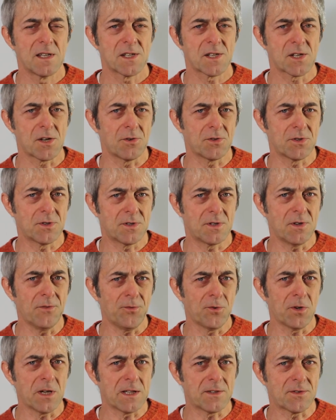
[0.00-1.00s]
So
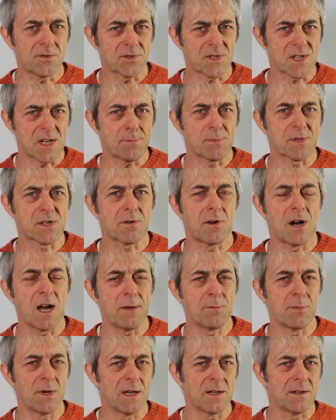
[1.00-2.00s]
don't forget to
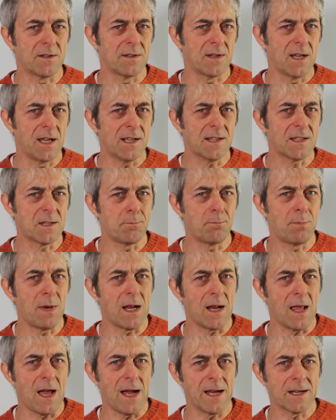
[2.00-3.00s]
subscribe and hit the
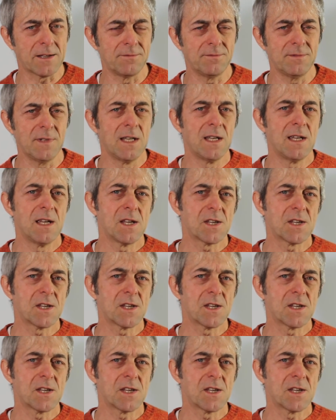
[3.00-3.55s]
bell icon